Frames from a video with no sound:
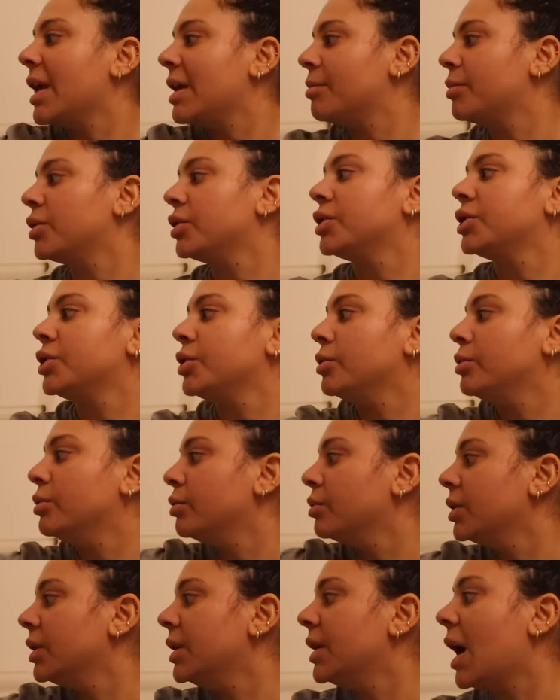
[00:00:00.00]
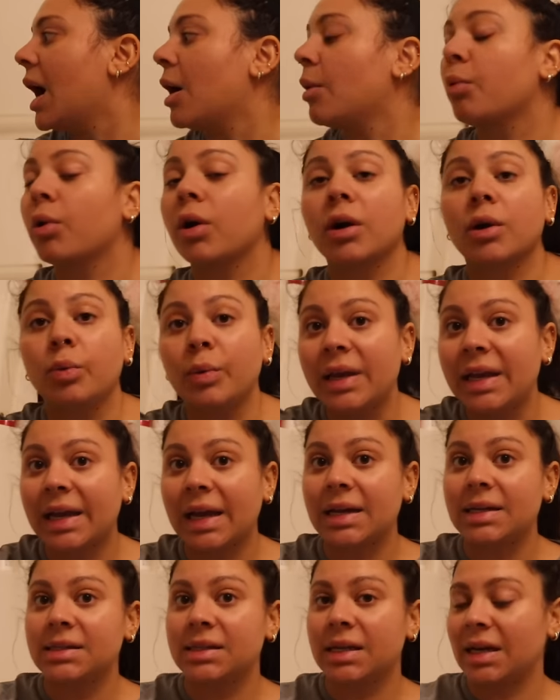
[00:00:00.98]
able to not work
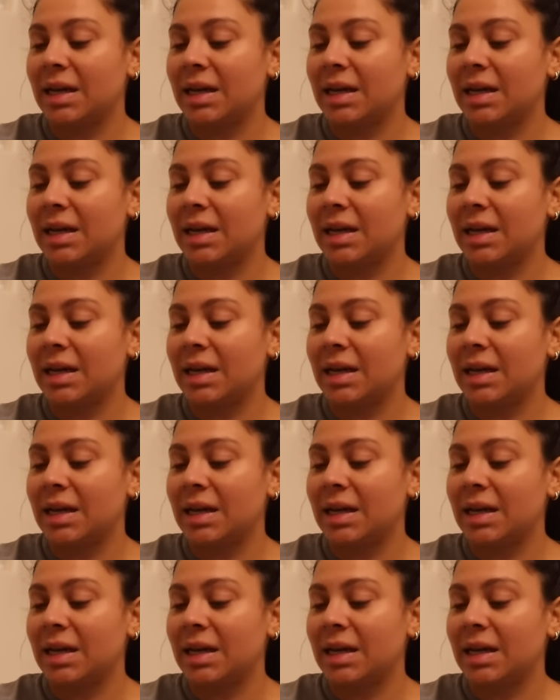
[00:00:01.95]
weekends